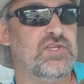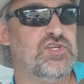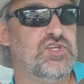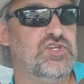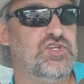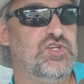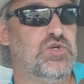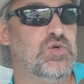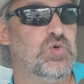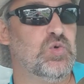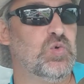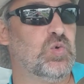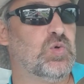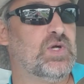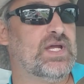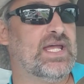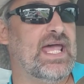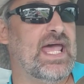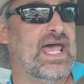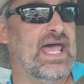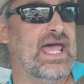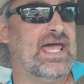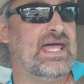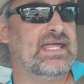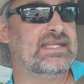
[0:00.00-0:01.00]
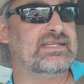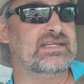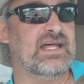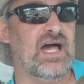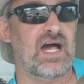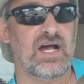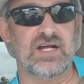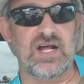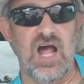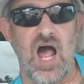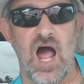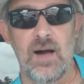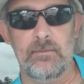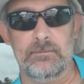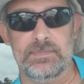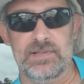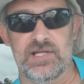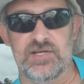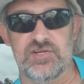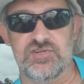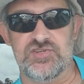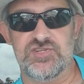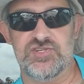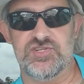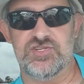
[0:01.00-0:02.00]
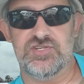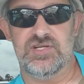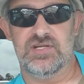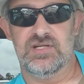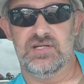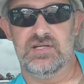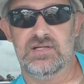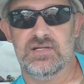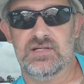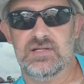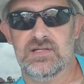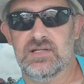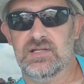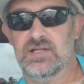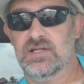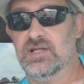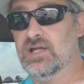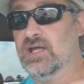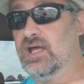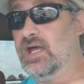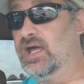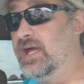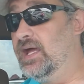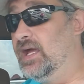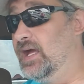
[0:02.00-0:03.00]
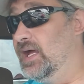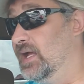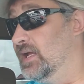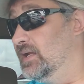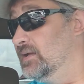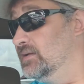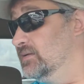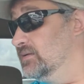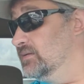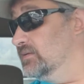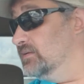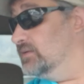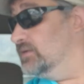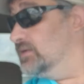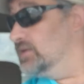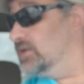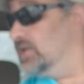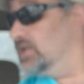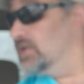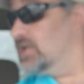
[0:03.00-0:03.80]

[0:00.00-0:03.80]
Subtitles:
you can accomplish. And, you